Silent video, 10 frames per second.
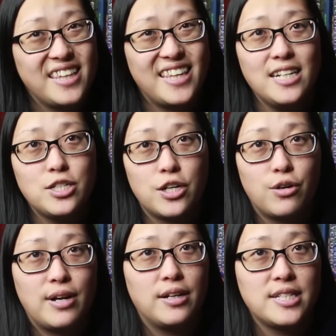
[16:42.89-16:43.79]
They then
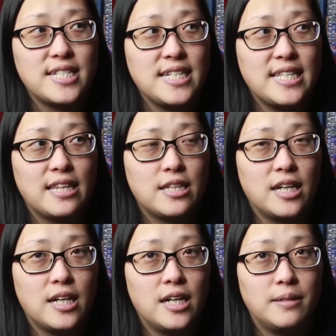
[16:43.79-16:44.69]
turn around and see that
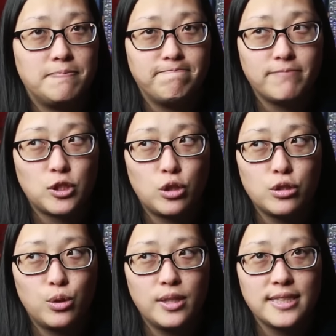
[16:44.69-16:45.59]
the
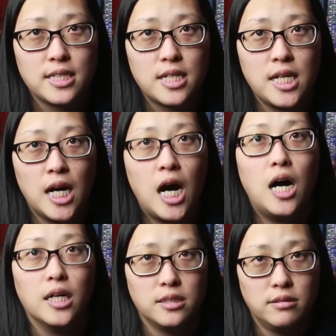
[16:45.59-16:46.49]
soul sword is
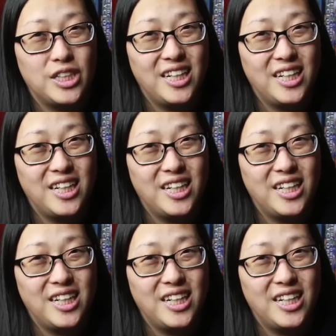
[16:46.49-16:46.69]
gone.